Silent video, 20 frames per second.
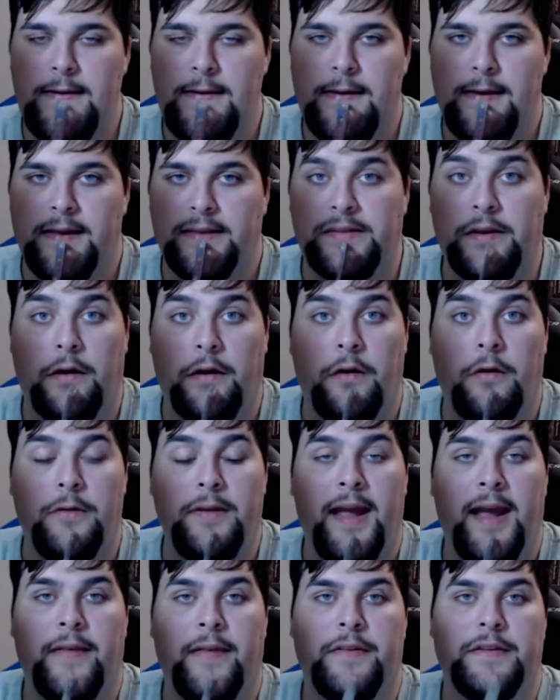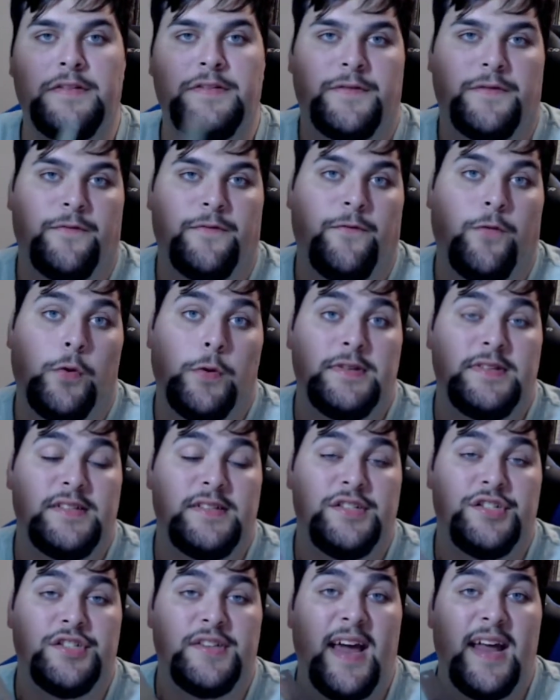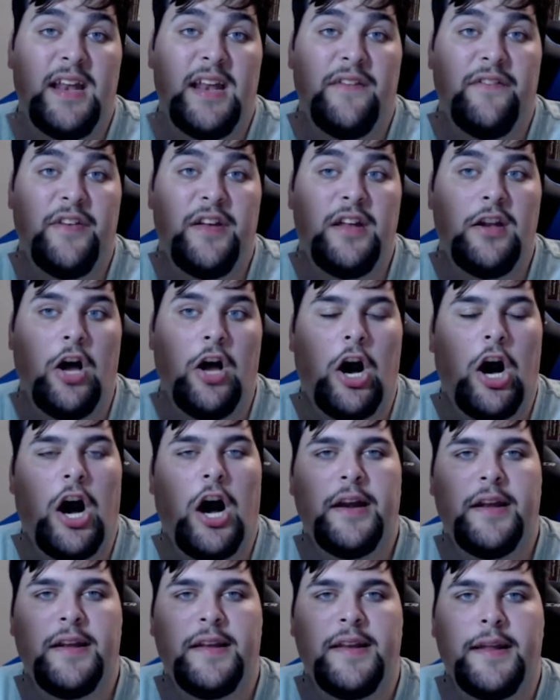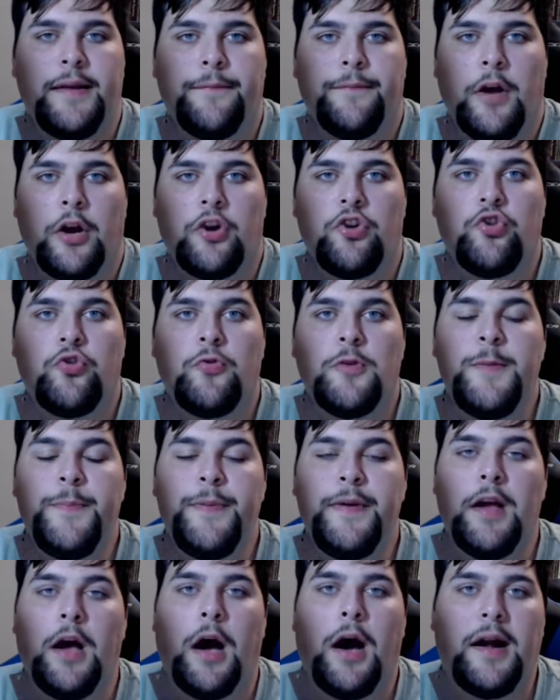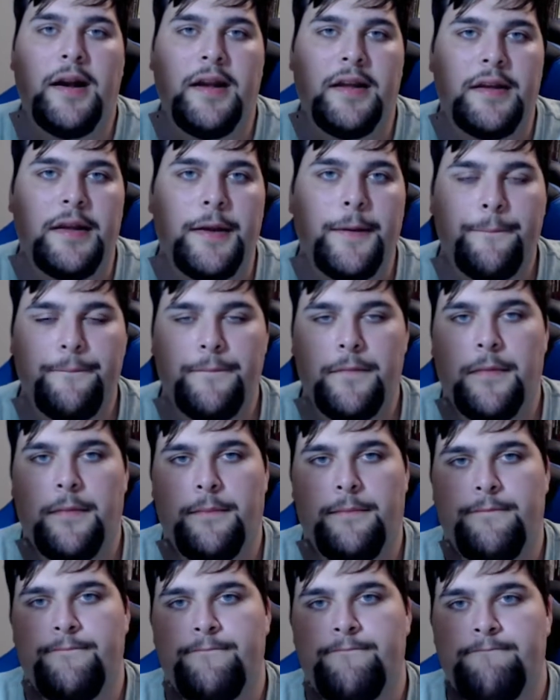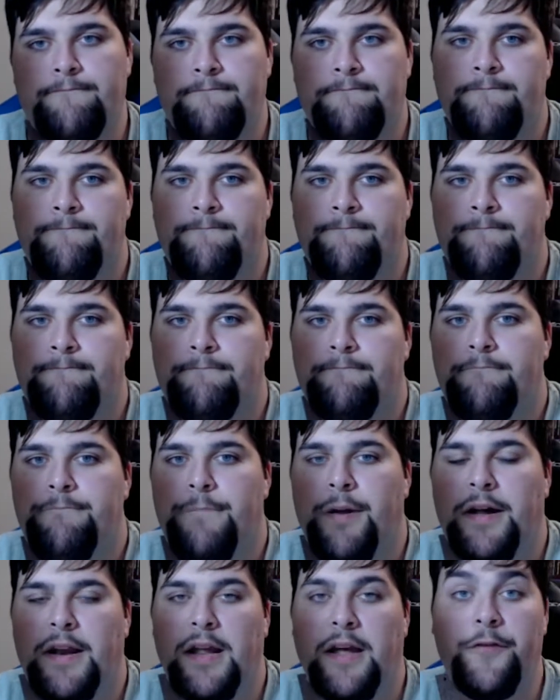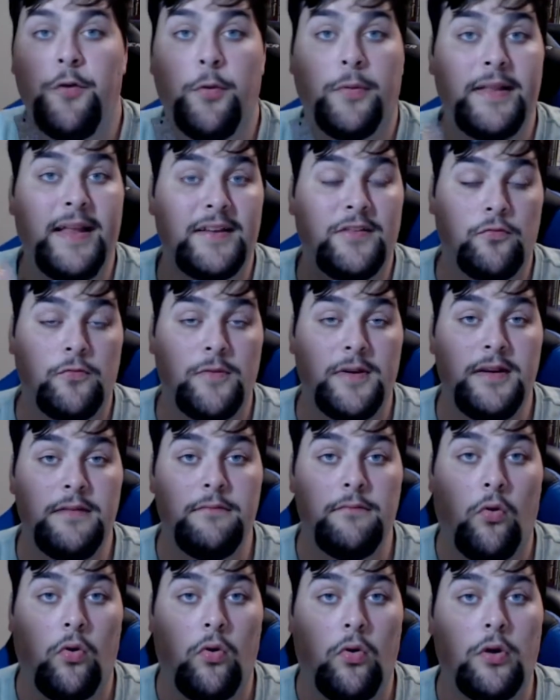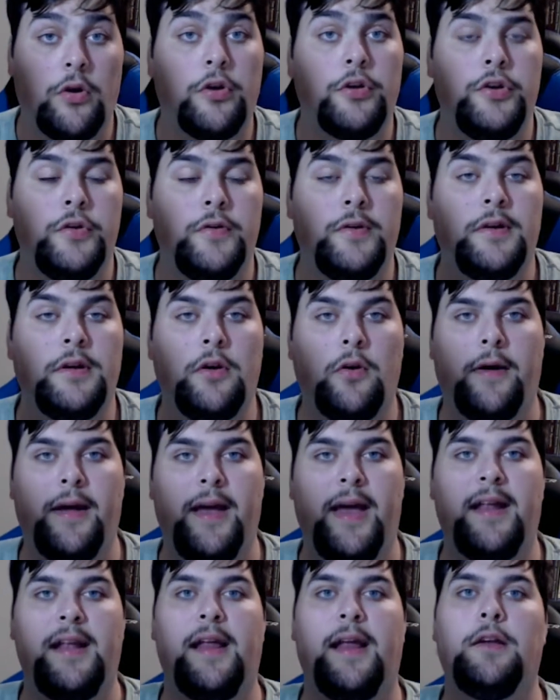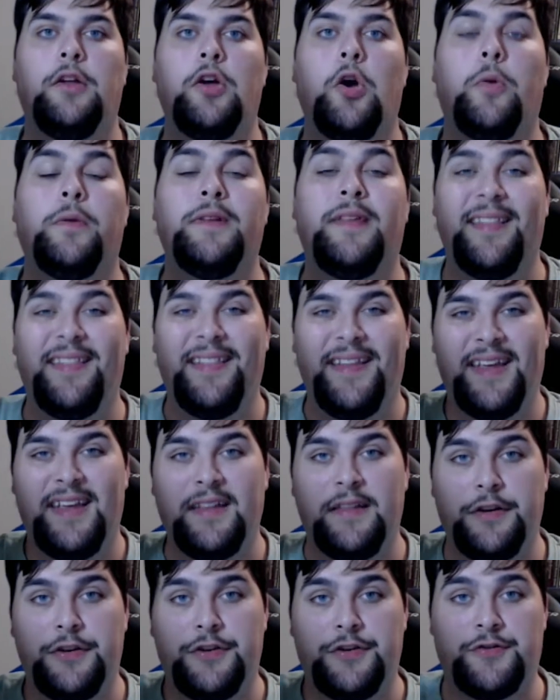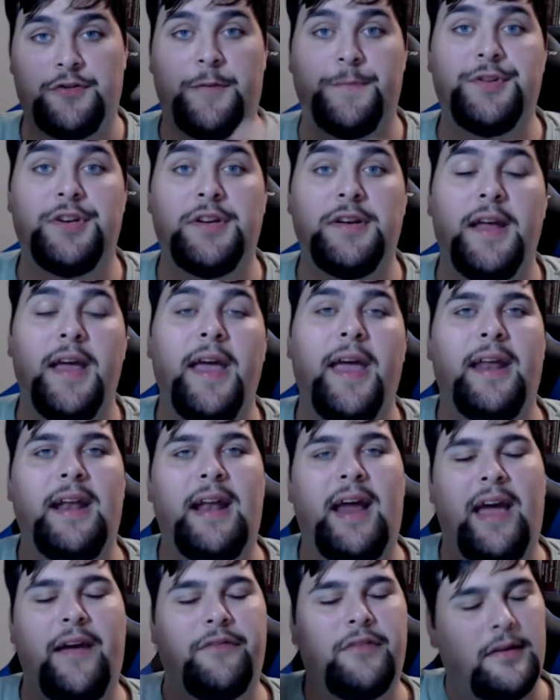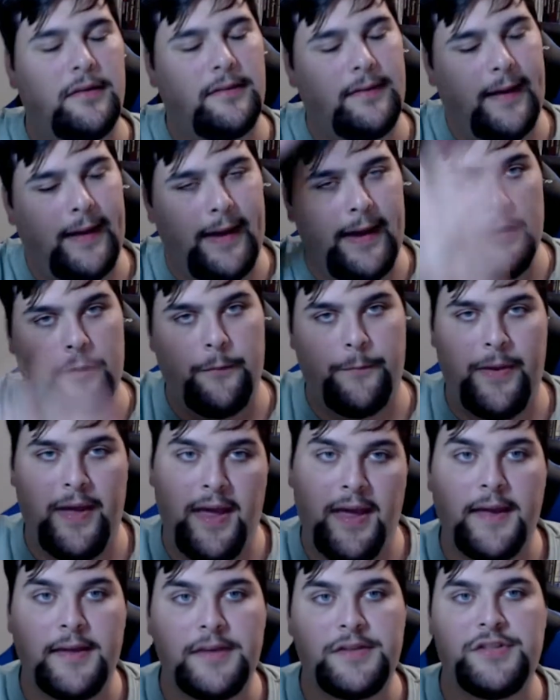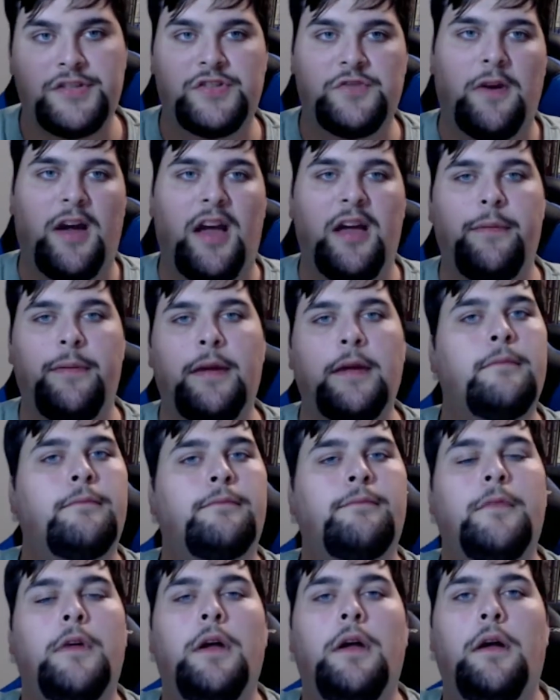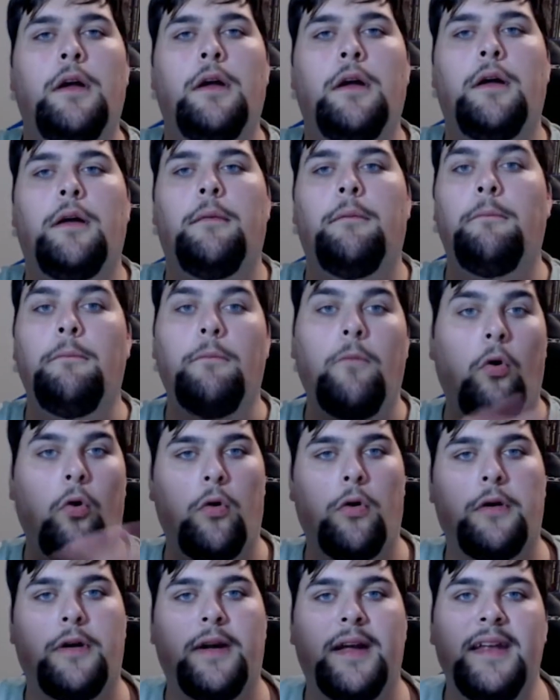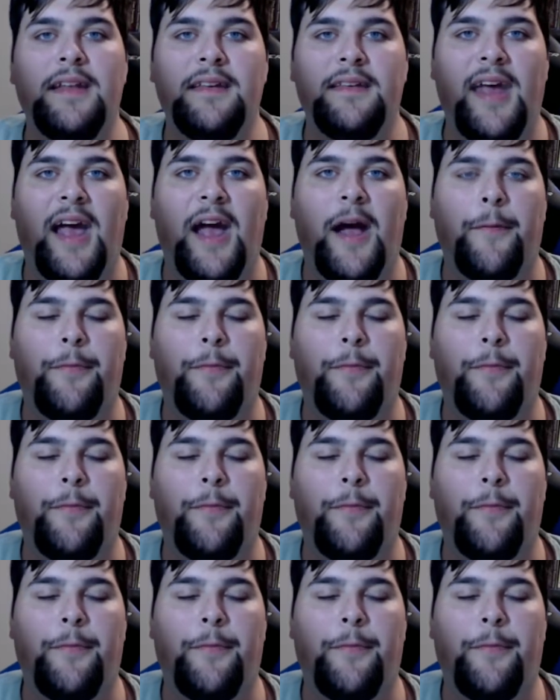So, yeah, this forest is just kind of an oddity, a creepy oddity. But if you would like to read more, you can go ahead and go into the link in the description, and I have an entire page describing more in depth